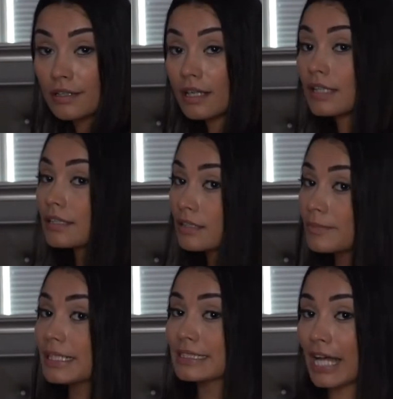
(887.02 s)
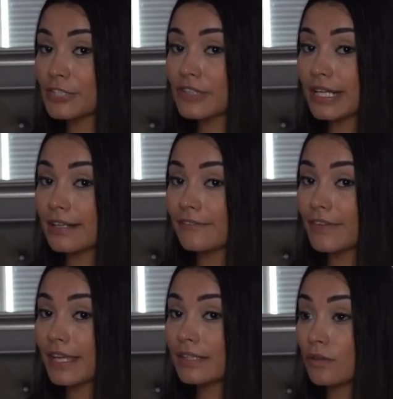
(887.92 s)
a little bit exaggerated and
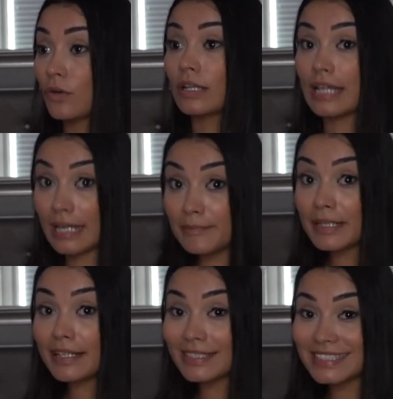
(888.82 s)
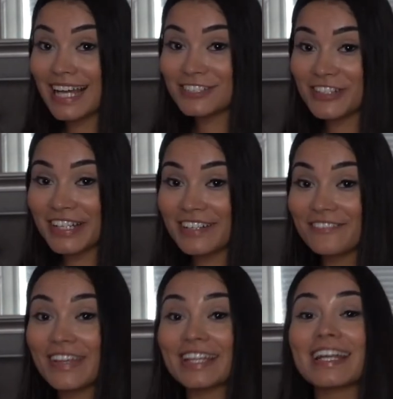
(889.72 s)
fake, or a lot of bit exaggerated
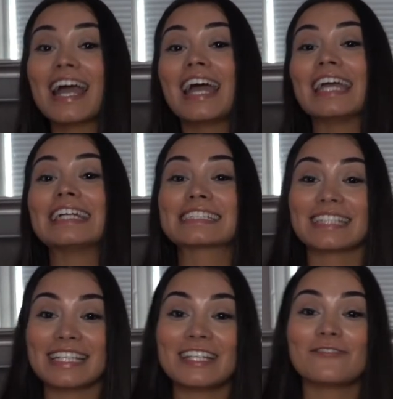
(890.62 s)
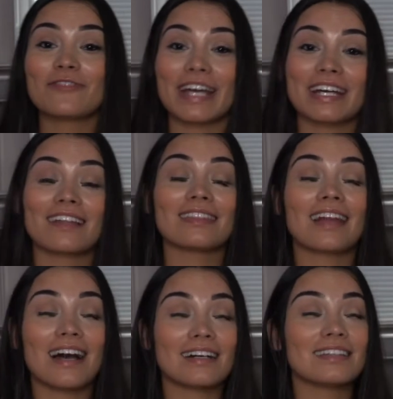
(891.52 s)
and fake. It's gonna invite a
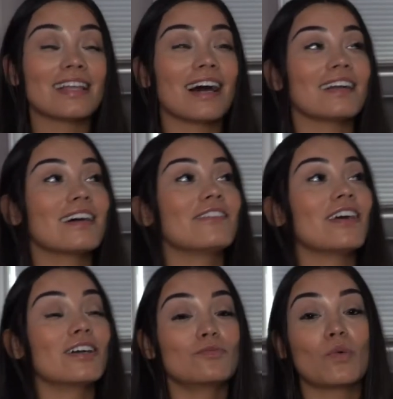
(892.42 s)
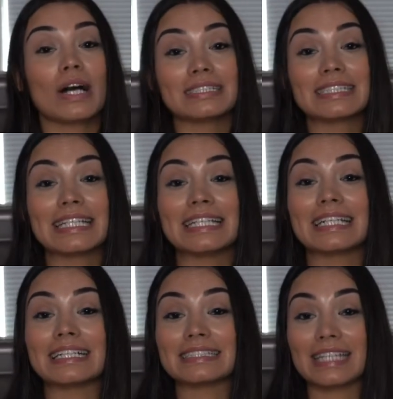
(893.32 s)
lot of
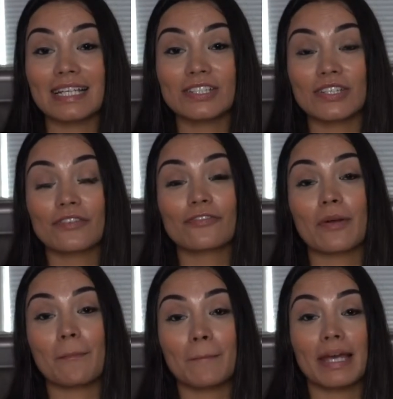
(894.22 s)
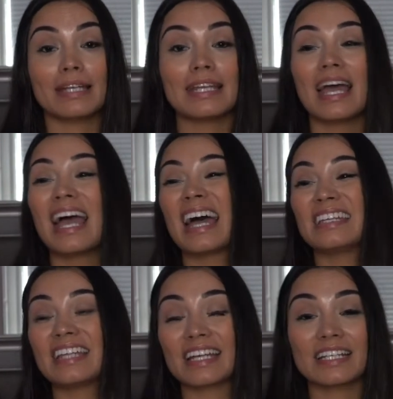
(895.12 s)
unwanted attention from men
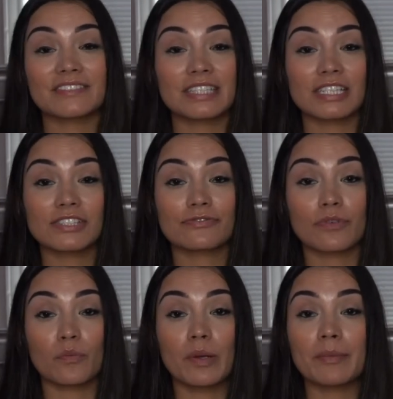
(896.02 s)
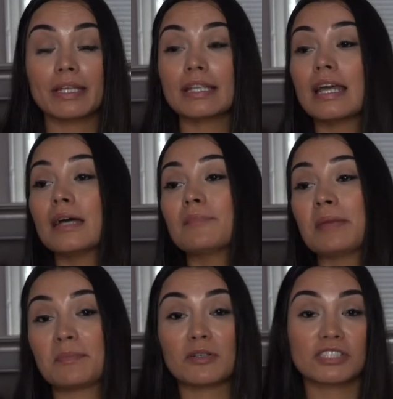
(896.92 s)
and negative attention from women,
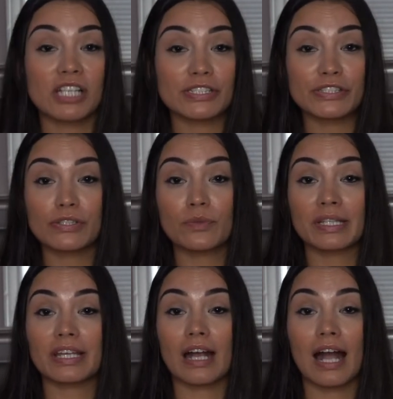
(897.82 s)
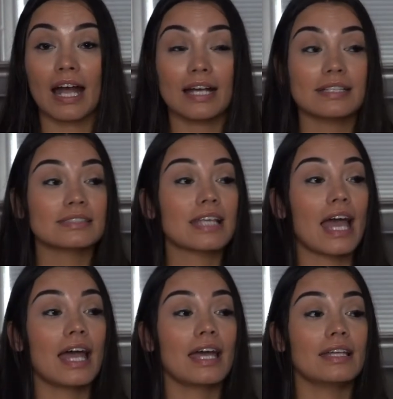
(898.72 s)
people judging you with their eyes,
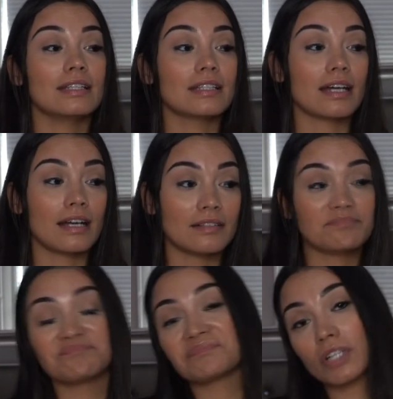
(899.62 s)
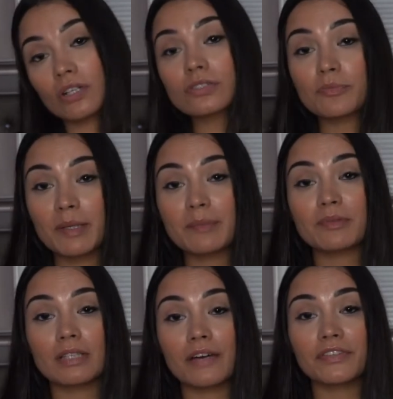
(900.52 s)
and also
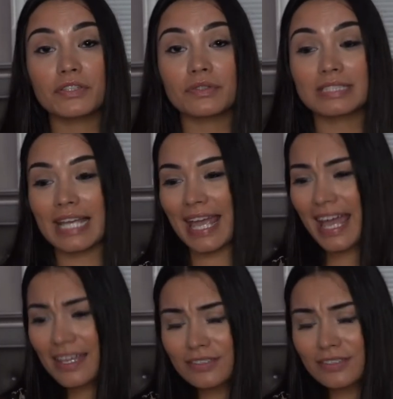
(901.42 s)
people loving you and say, hey,